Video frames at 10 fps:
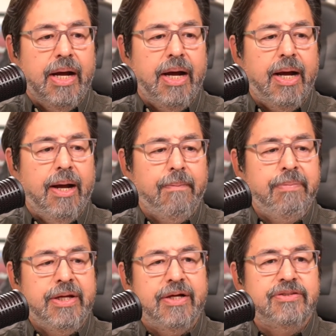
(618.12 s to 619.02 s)

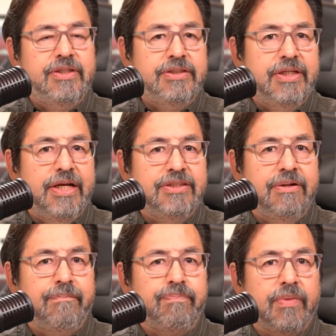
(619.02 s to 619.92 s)
because
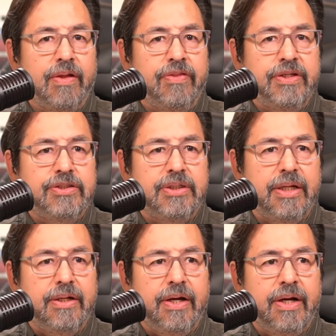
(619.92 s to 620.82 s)
this
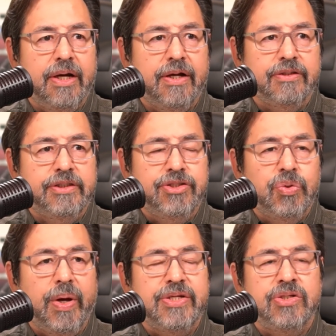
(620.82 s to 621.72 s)

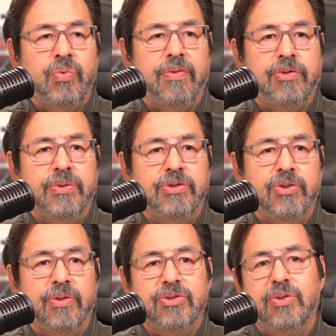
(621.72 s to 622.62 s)
situation with True
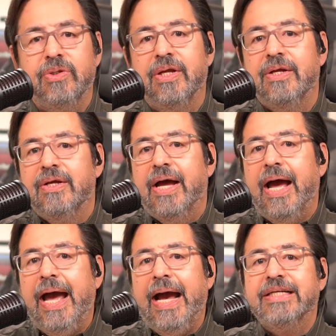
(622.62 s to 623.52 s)
Social
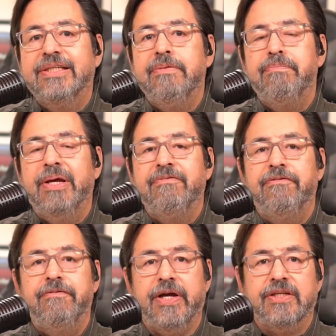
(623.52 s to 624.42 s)
hasn't been
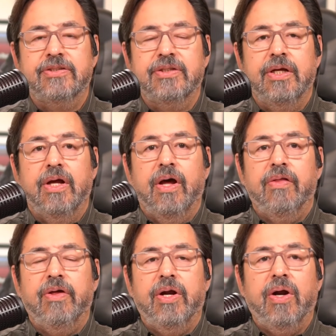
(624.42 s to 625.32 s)
fixed.
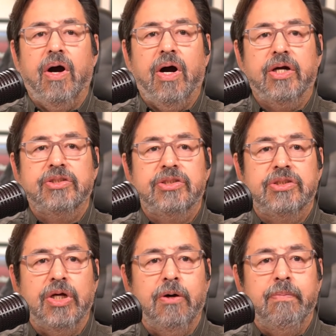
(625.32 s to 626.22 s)
There are
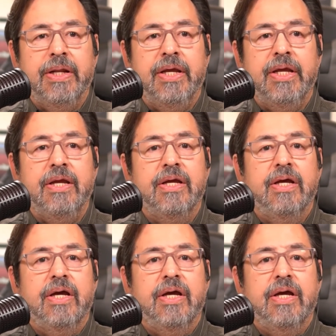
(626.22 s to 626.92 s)
so many